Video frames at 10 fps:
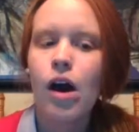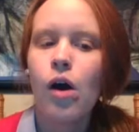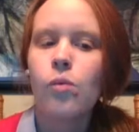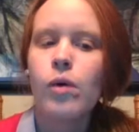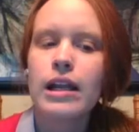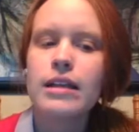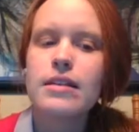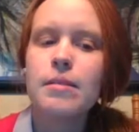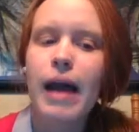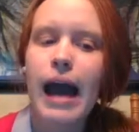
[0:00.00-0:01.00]
what ends
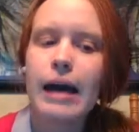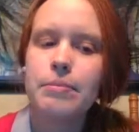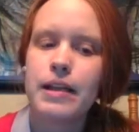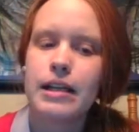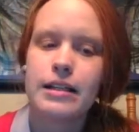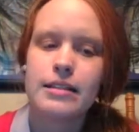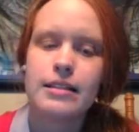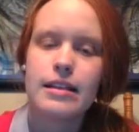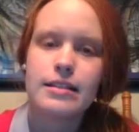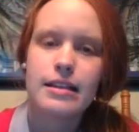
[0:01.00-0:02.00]
up happening is
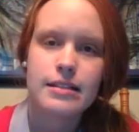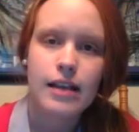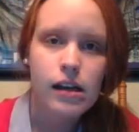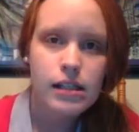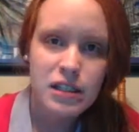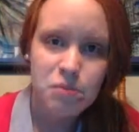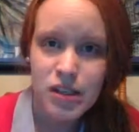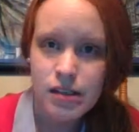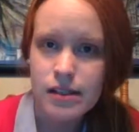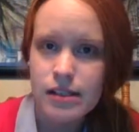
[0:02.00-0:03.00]
these exotic
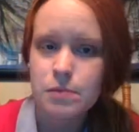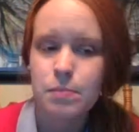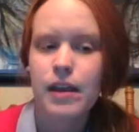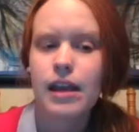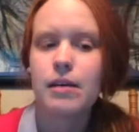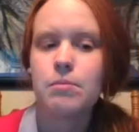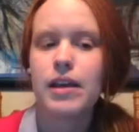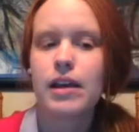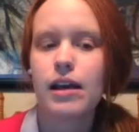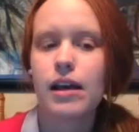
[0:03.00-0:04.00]
species can
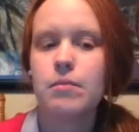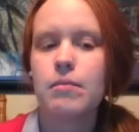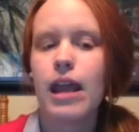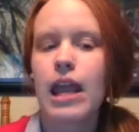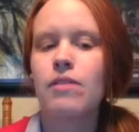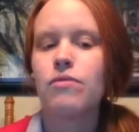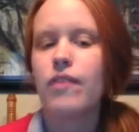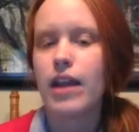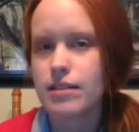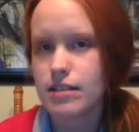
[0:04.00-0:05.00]
become
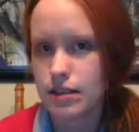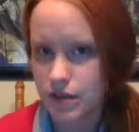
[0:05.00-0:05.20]
invasive